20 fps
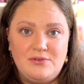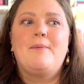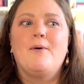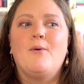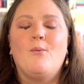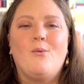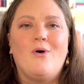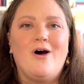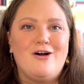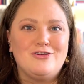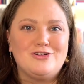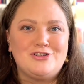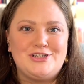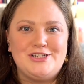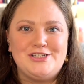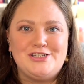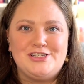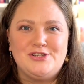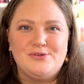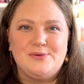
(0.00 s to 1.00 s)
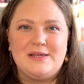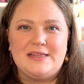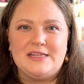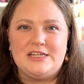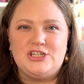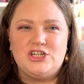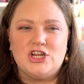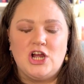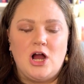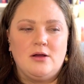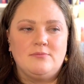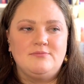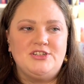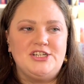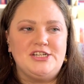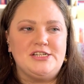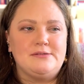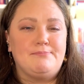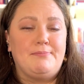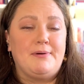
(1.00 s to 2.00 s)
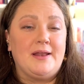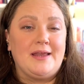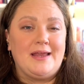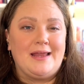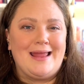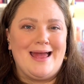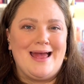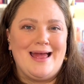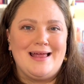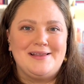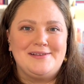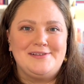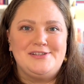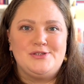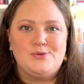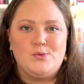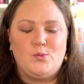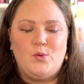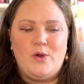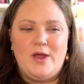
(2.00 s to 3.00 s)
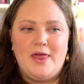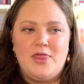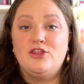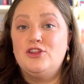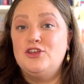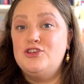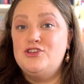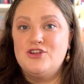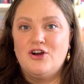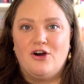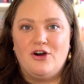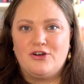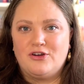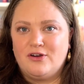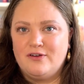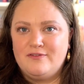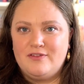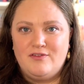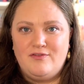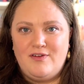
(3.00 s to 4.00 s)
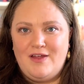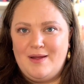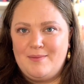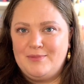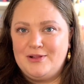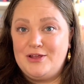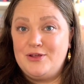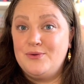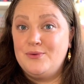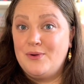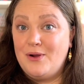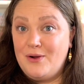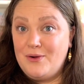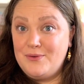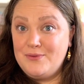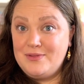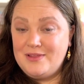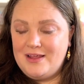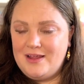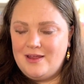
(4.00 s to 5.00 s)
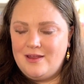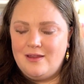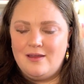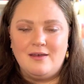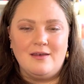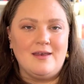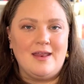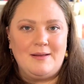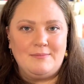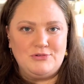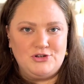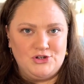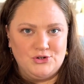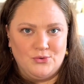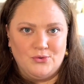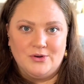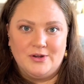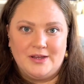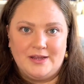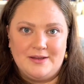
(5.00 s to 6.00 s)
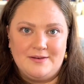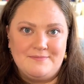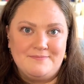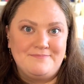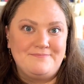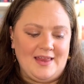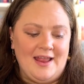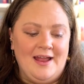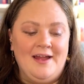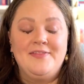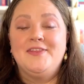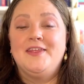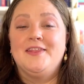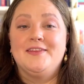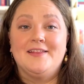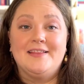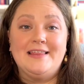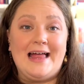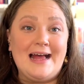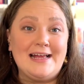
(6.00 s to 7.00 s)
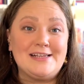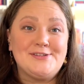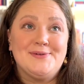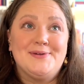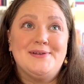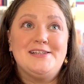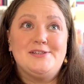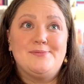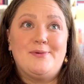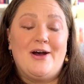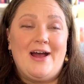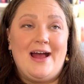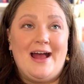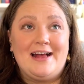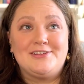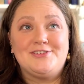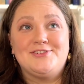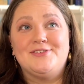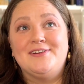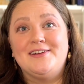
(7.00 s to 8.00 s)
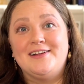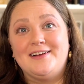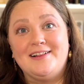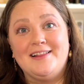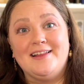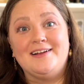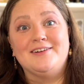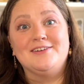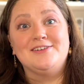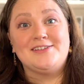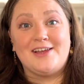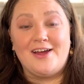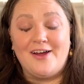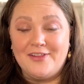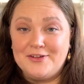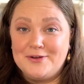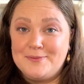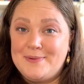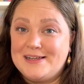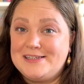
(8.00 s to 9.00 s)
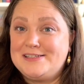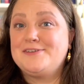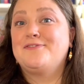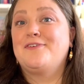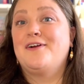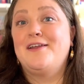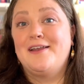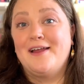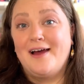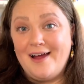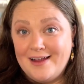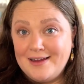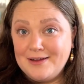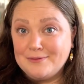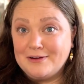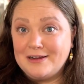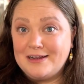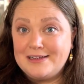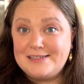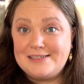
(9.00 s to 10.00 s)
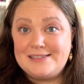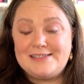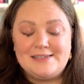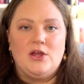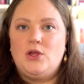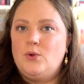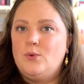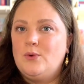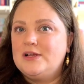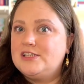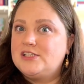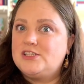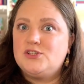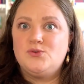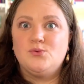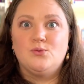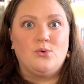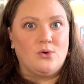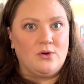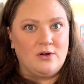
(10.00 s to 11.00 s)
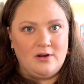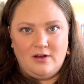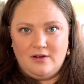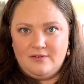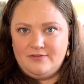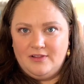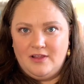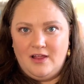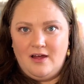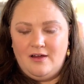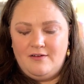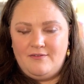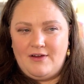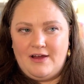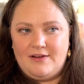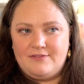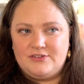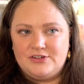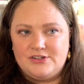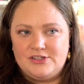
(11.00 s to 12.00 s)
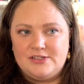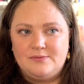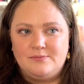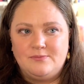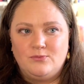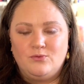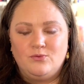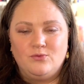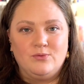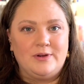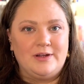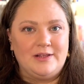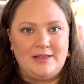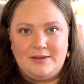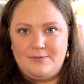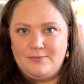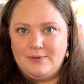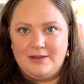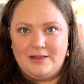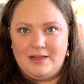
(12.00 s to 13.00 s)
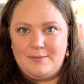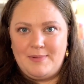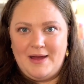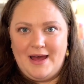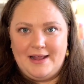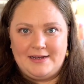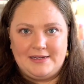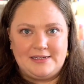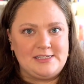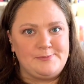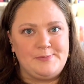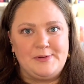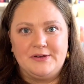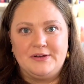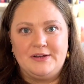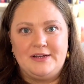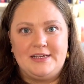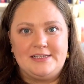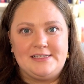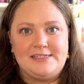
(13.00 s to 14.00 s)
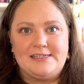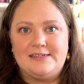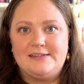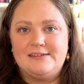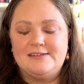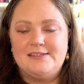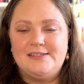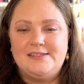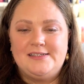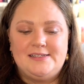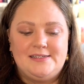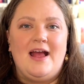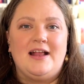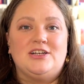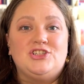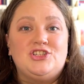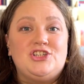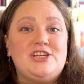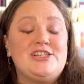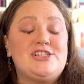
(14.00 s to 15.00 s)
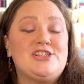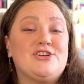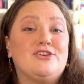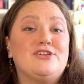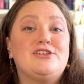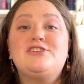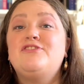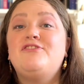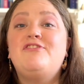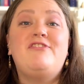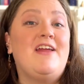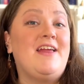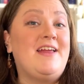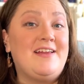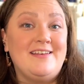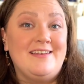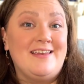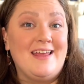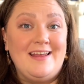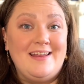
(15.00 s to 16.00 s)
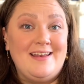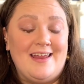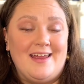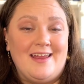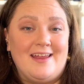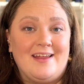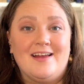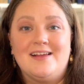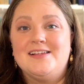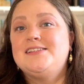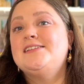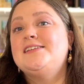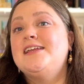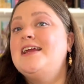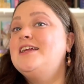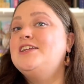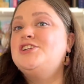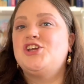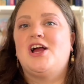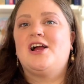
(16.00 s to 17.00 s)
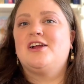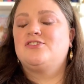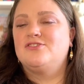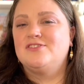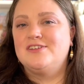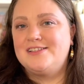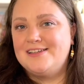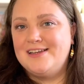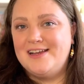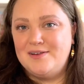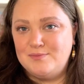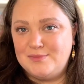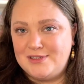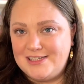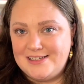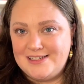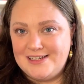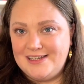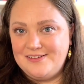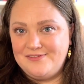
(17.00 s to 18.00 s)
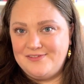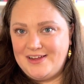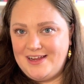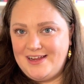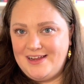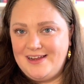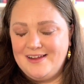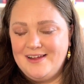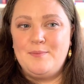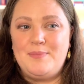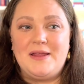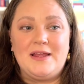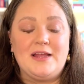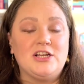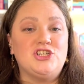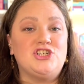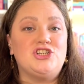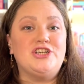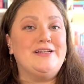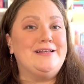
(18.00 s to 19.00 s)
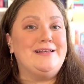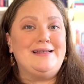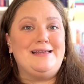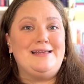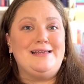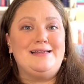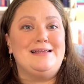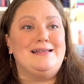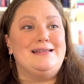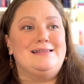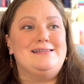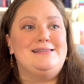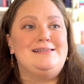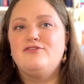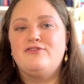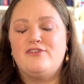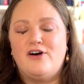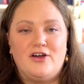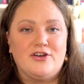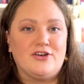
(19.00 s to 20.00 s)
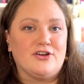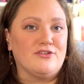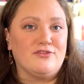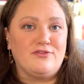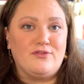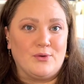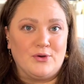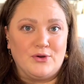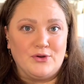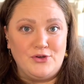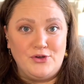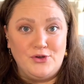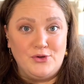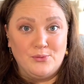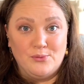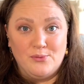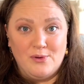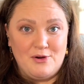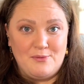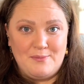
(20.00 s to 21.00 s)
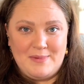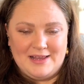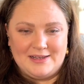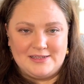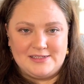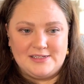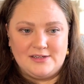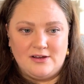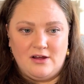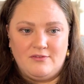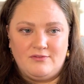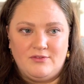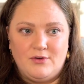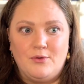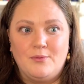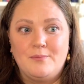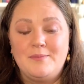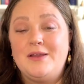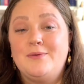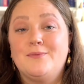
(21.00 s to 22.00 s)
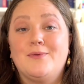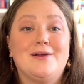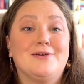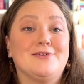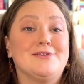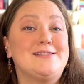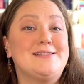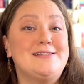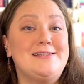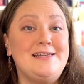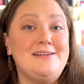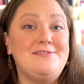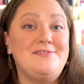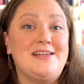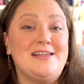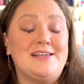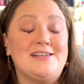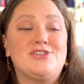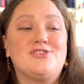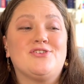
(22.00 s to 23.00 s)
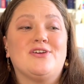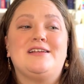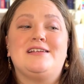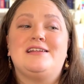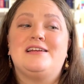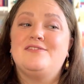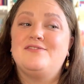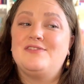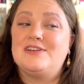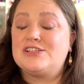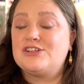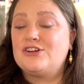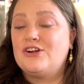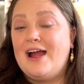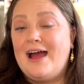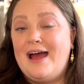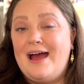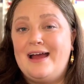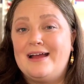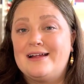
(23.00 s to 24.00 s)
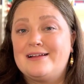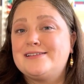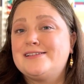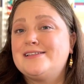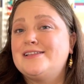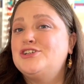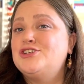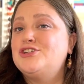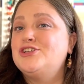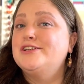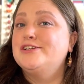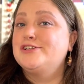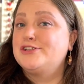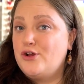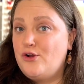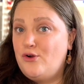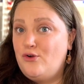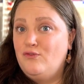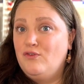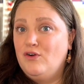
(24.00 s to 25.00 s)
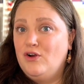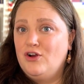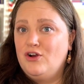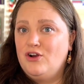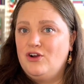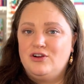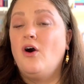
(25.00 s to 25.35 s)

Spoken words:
But while she's doing the job, she's butting heads with the daughter of the family who own the inn, named Jordan. And then the last one is about Astrid and Claire's other best friend, Iris, who has sworn off love after some really, really bad experiences. And she starts fake dating a stage actress named Stevie because she needs fodder for her new romance novel. meanwhile, Stevie is trying to convince her ex that she is over her.